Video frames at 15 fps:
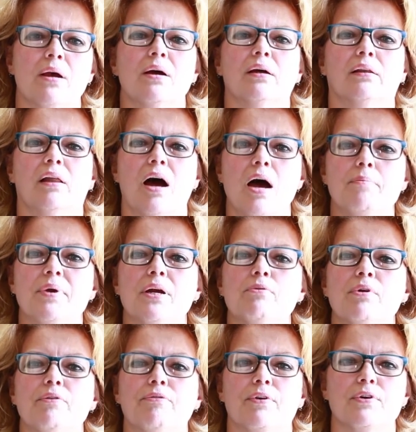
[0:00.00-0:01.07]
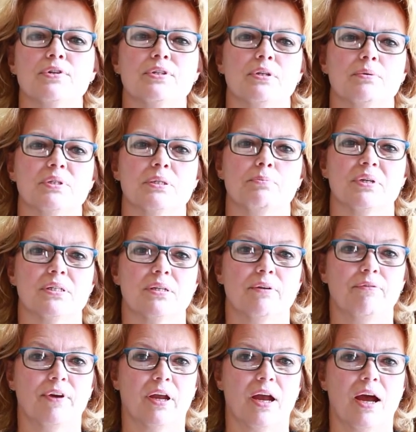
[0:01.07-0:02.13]
Lobbying refers to
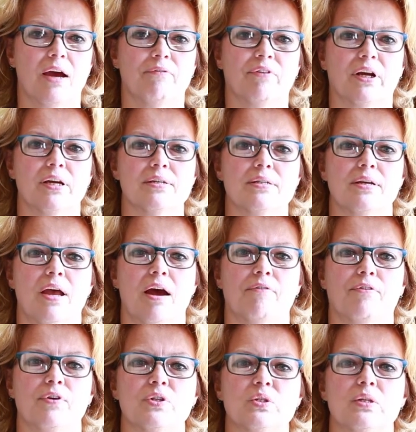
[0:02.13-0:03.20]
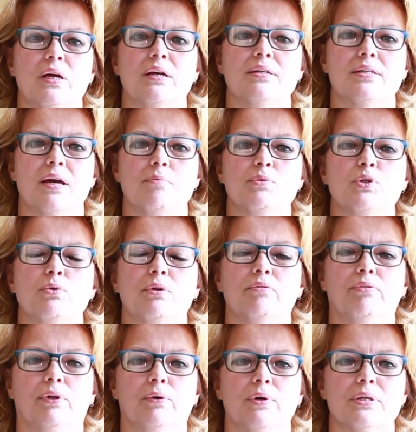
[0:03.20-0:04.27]
specific advocacy efforts that attempt to
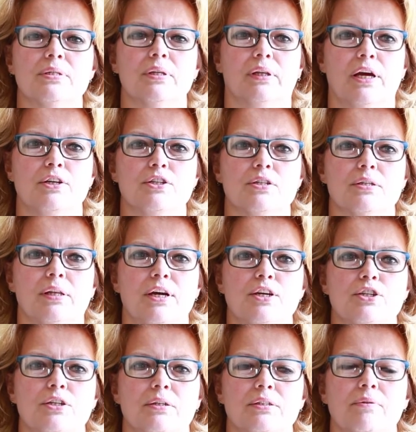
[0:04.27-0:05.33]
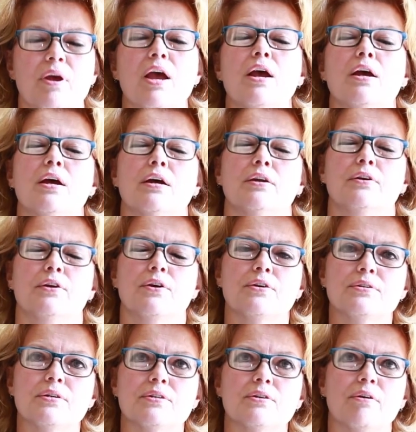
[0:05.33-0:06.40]
influence legislation.
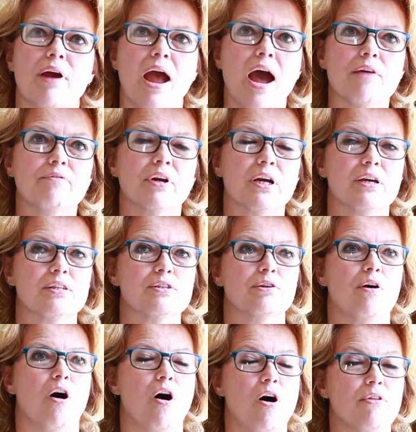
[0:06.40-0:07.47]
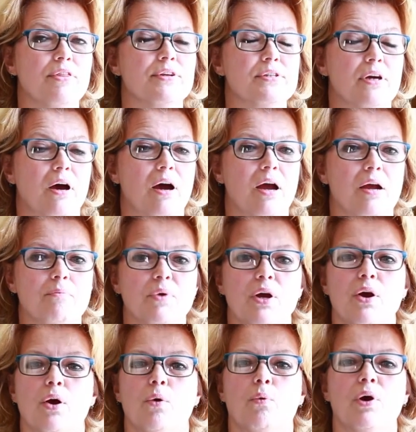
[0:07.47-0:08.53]
Nurses are advocates all the time.
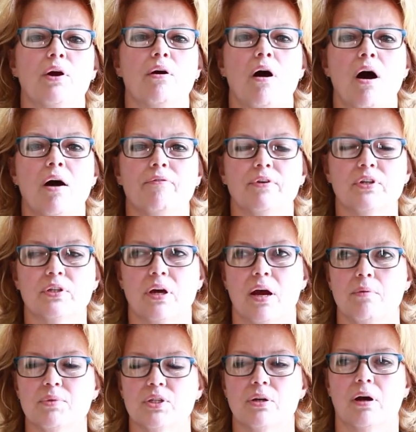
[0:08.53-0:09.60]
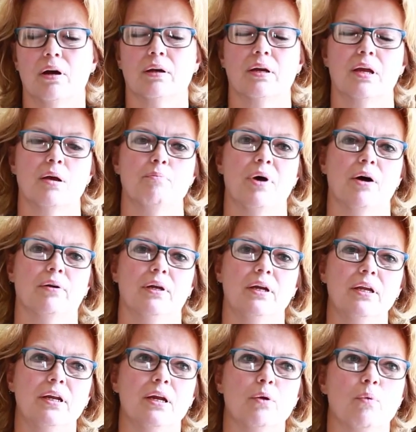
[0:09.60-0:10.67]
We're oftentimes talking about
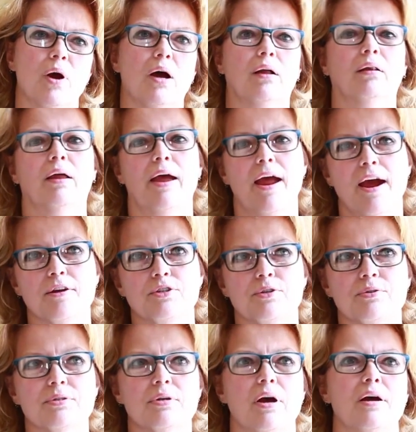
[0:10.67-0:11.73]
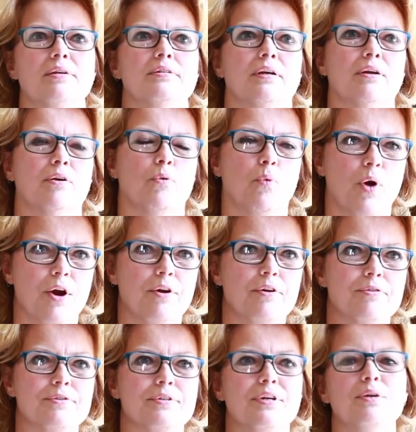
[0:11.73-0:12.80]
eating well, exercising, wear
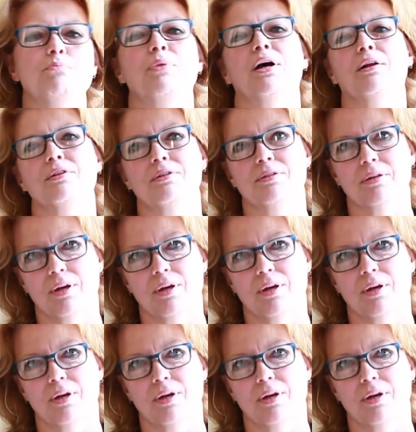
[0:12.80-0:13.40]
your seat belts,